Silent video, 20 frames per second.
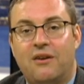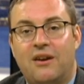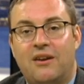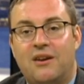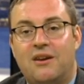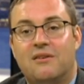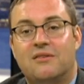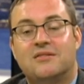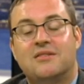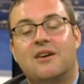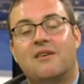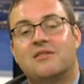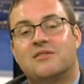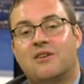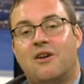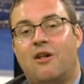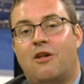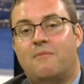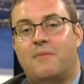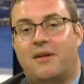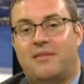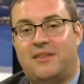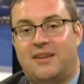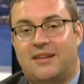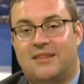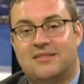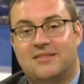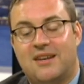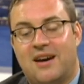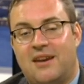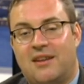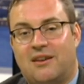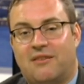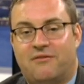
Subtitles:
and here to tell us all about the exciting